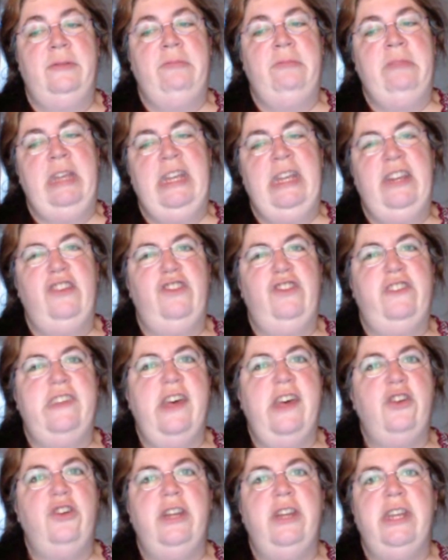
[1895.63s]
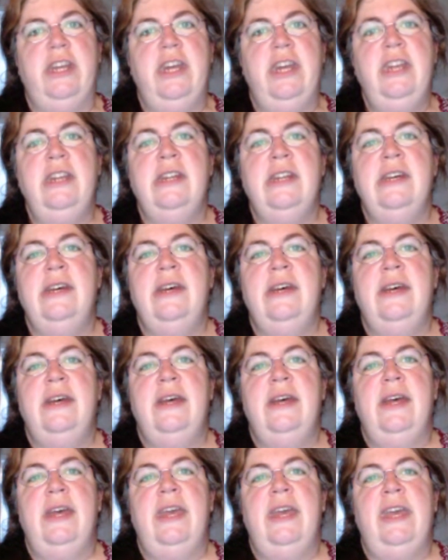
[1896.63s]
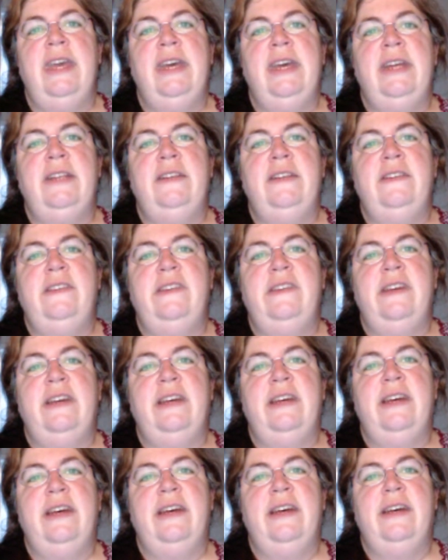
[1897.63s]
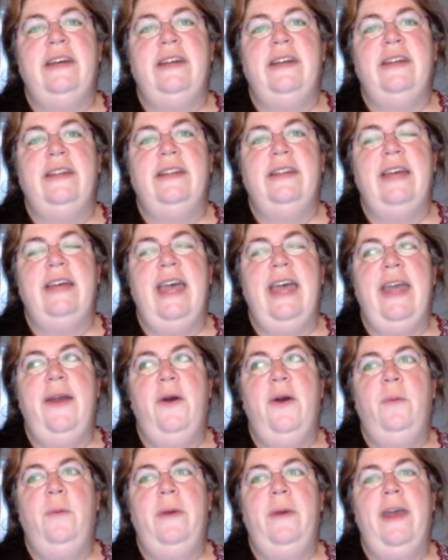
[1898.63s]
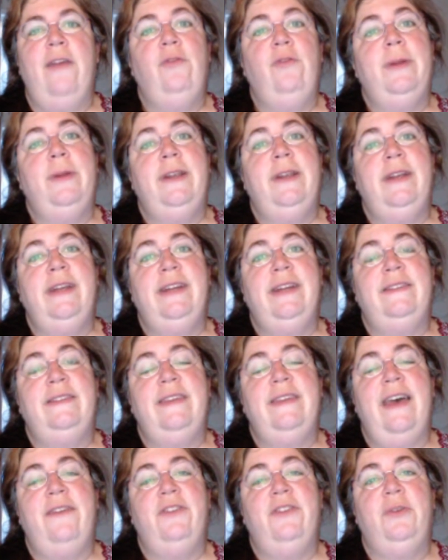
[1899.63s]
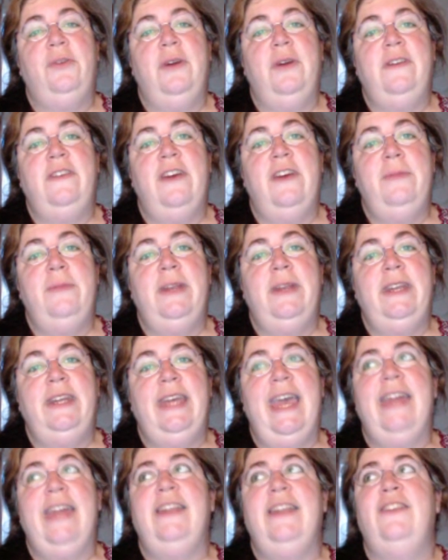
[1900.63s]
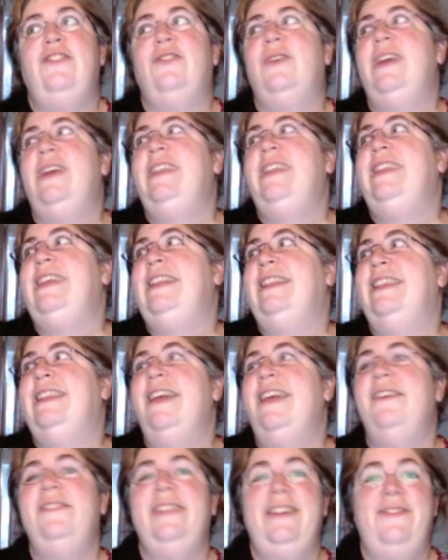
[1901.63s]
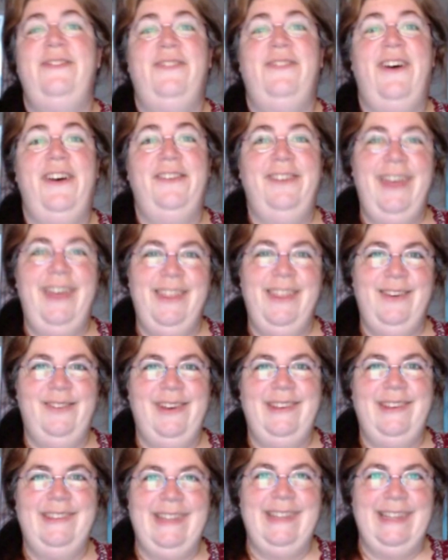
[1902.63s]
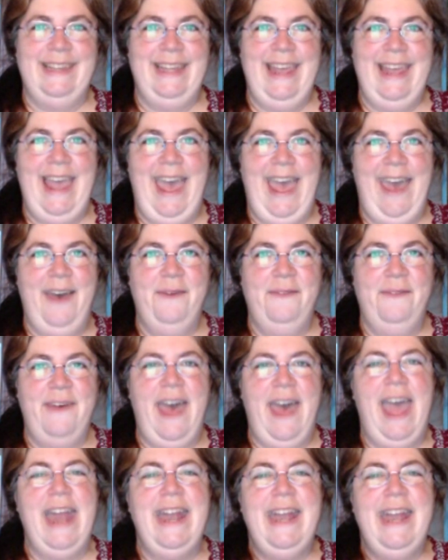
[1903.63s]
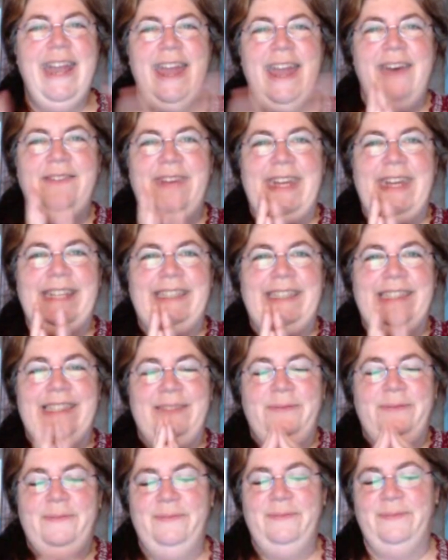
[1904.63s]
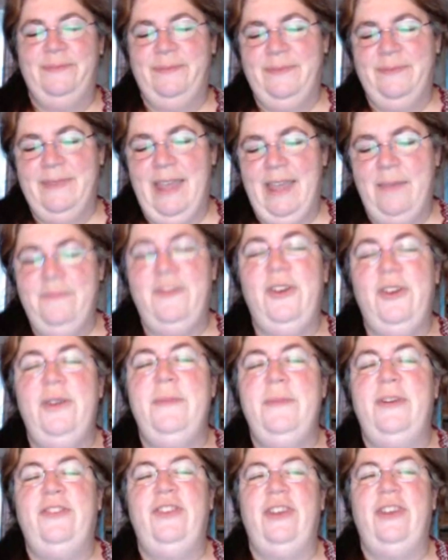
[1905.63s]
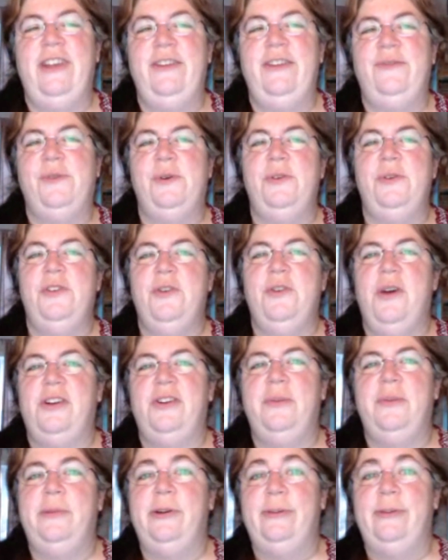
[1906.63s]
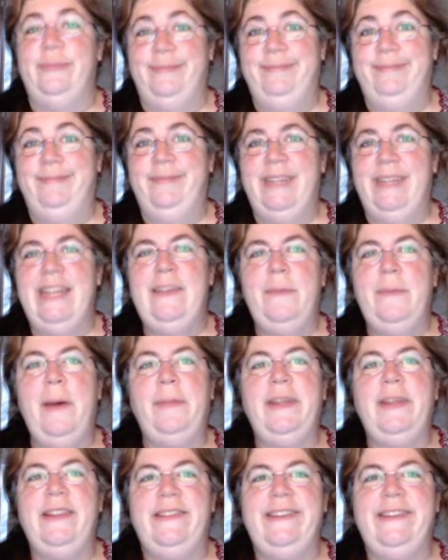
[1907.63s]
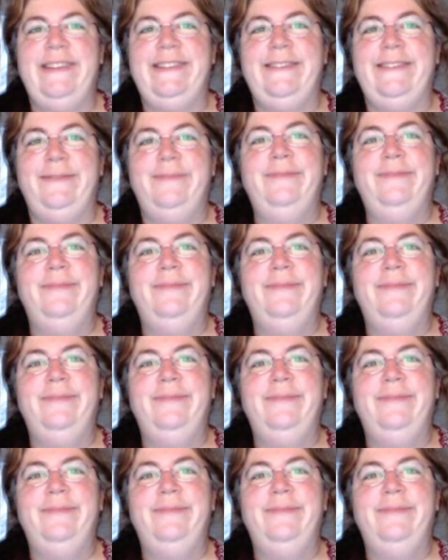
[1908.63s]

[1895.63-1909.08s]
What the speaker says: late-ish Saturday night, and I hope everybody is having a great time knitting and enjoying the lovely fall weather we suddenly have. I love it! I'm very much looking forward to October. It's pumpkin season.